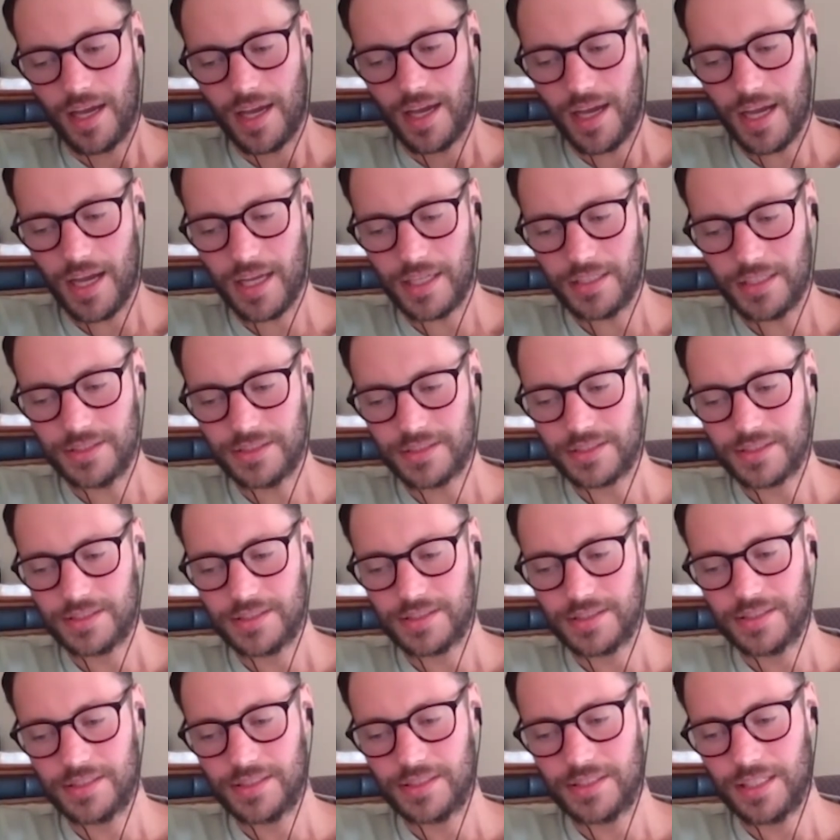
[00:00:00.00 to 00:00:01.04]
And
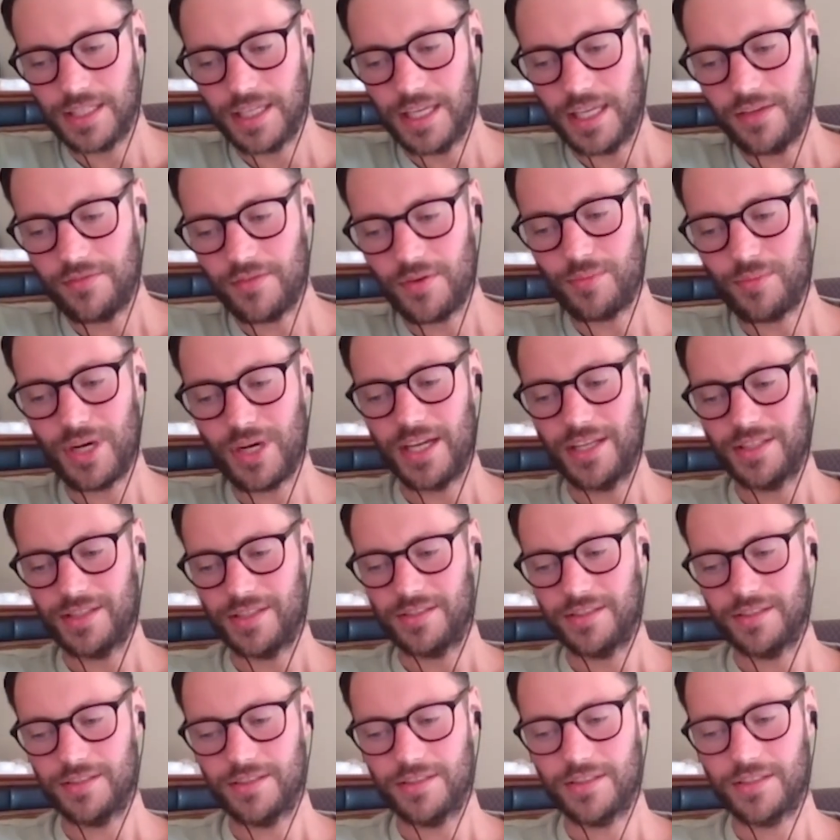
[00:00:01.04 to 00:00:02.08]
either by
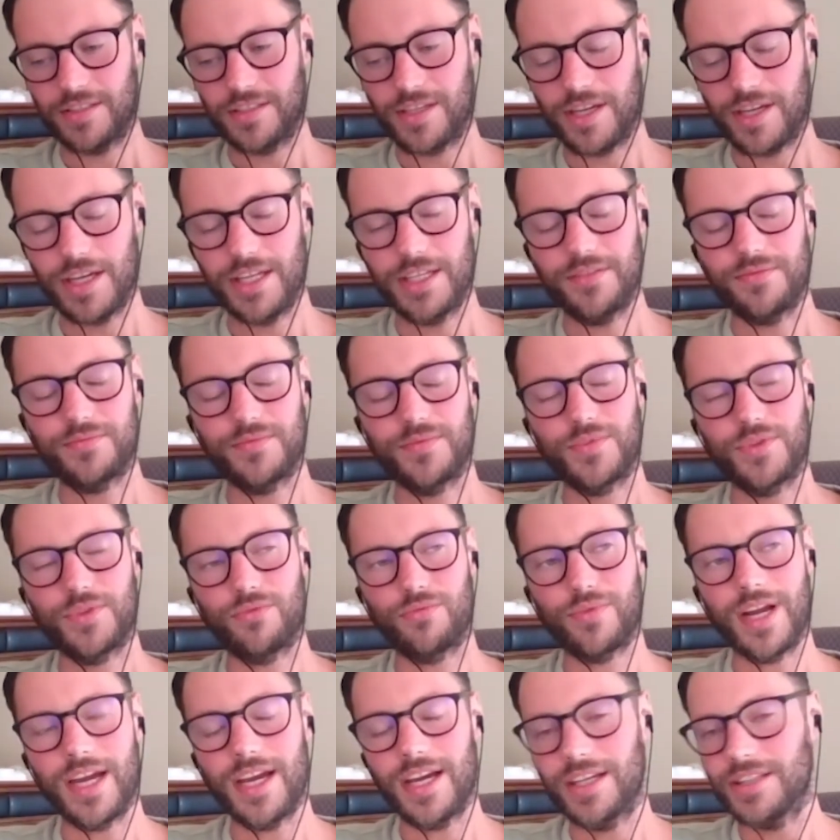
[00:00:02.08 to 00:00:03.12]
kind of the
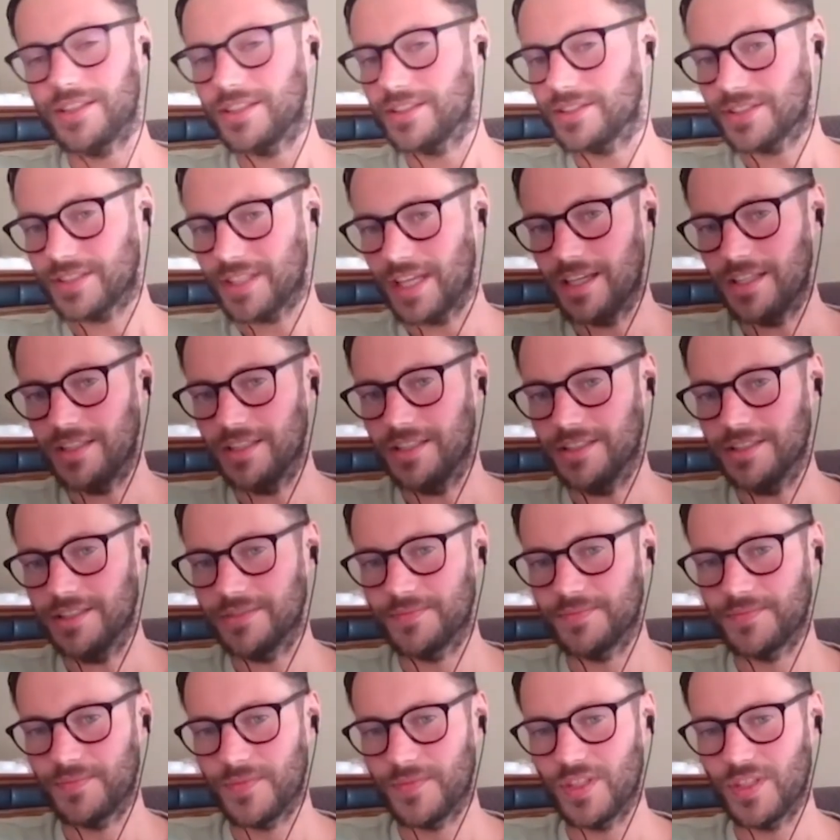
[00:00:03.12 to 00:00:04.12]
right understanding